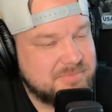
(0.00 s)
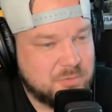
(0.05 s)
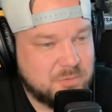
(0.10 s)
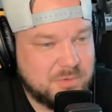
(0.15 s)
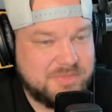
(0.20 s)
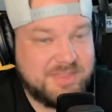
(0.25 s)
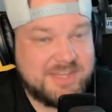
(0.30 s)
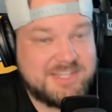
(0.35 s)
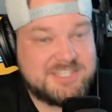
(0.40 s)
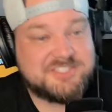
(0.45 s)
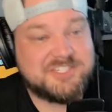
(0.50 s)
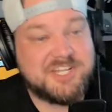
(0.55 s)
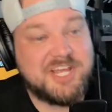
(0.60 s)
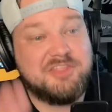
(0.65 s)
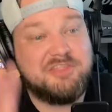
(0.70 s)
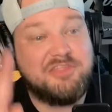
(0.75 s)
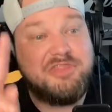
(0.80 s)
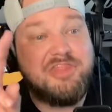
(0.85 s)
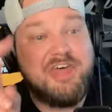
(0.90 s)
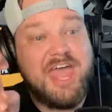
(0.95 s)
when they say
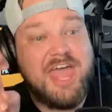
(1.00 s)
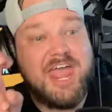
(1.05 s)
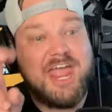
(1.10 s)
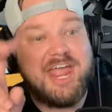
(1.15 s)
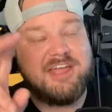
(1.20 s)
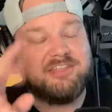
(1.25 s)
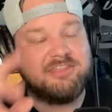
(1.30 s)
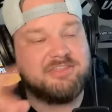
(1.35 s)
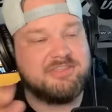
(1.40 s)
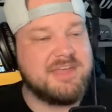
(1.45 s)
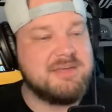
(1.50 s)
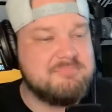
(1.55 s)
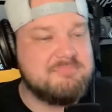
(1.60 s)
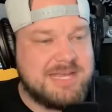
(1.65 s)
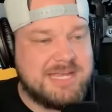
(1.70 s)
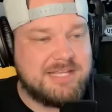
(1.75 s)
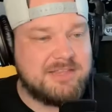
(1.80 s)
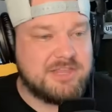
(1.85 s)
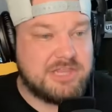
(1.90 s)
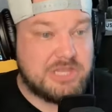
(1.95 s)
they, they
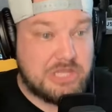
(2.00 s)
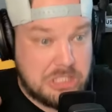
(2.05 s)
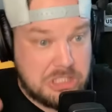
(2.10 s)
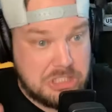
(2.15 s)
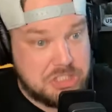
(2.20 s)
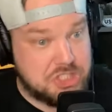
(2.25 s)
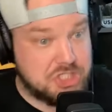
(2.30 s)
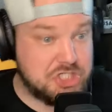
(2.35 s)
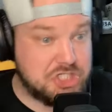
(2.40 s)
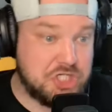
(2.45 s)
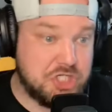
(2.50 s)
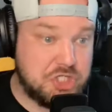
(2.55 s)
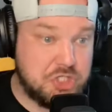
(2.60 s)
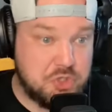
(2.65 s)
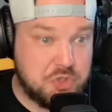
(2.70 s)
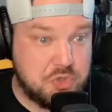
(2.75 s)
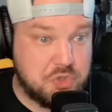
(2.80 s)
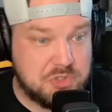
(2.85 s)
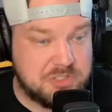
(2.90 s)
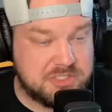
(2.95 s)
mean the
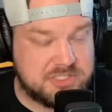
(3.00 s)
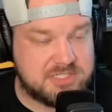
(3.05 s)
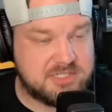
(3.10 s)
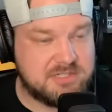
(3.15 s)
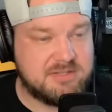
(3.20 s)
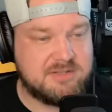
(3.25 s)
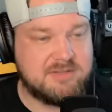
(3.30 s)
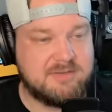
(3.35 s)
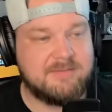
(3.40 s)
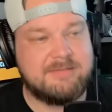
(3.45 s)
Jews.